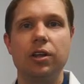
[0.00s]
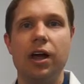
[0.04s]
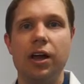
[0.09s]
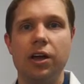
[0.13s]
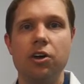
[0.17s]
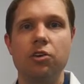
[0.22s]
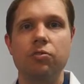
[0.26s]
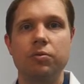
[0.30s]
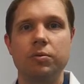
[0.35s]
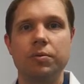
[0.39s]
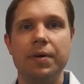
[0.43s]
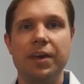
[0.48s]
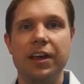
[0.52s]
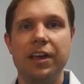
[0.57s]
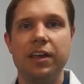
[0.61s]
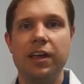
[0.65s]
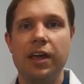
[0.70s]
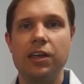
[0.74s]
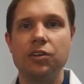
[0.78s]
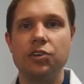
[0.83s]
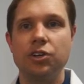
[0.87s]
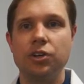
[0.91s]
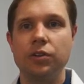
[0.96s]
glaucoma
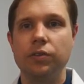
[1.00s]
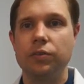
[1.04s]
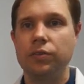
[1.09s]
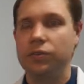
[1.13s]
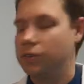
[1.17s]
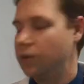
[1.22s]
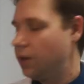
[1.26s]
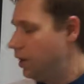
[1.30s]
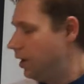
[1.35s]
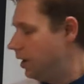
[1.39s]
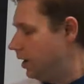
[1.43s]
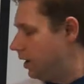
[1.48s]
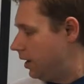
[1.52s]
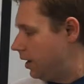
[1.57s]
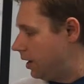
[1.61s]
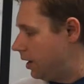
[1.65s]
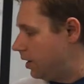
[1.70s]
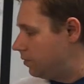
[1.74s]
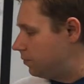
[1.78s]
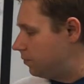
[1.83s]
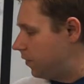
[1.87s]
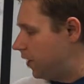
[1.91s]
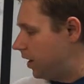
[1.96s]
medications.
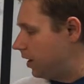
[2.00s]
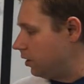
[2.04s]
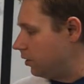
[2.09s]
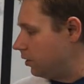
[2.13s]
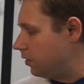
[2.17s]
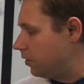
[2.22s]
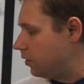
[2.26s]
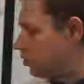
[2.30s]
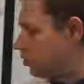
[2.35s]
And finally,